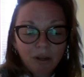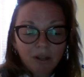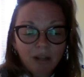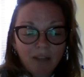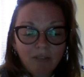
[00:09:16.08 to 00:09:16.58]

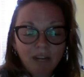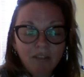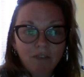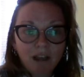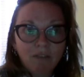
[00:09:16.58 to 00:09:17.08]
Live
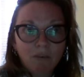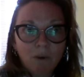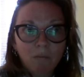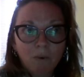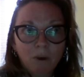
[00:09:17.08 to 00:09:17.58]
88.5 at
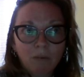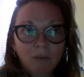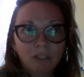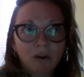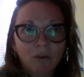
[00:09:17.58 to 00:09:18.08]
one point
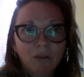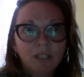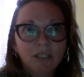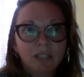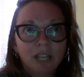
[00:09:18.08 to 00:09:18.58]
was the
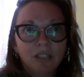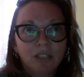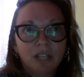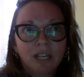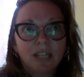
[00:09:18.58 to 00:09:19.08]
only
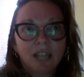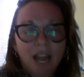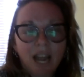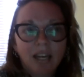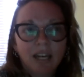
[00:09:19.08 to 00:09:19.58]
station in
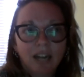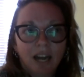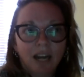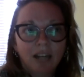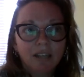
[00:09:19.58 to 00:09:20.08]

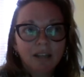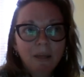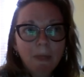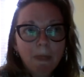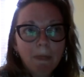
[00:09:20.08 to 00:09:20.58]
Canada.
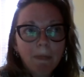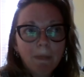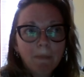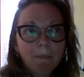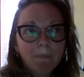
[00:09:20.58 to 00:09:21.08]

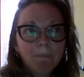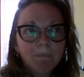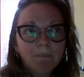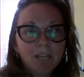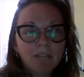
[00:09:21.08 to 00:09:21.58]

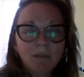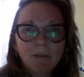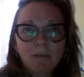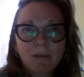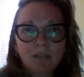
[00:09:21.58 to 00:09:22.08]
This might
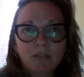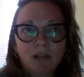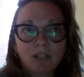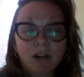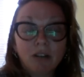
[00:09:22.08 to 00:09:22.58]
be a big
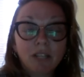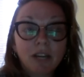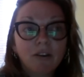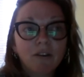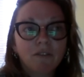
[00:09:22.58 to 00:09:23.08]
stretch.
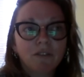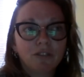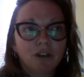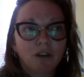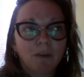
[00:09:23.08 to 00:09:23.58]
Ontario for
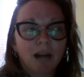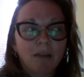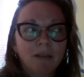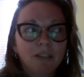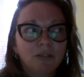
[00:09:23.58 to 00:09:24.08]
sure, but I
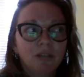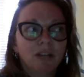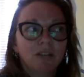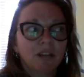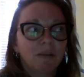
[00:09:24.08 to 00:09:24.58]
bet you Jen
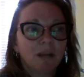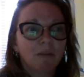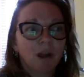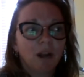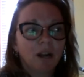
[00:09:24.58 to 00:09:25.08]
will tell me I'm
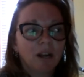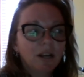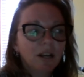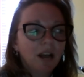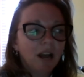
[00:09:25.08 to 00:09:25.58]
right.
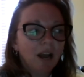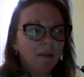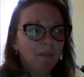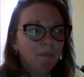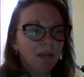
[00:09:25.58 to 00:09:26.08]

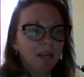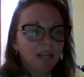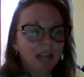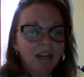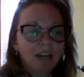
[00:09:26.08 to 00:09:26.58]
In
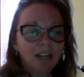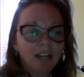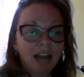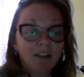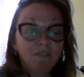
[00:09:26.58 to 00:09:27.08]
Canada, that
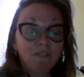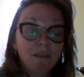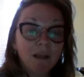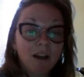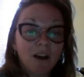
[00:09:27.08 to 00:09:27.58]
had a
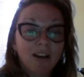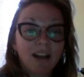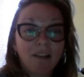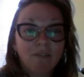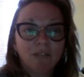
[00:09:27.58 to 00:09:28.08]
female on
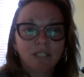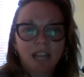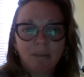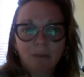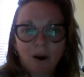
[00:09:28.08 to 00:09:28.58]
every
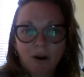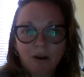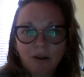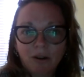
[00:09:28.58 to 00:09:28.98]
day part.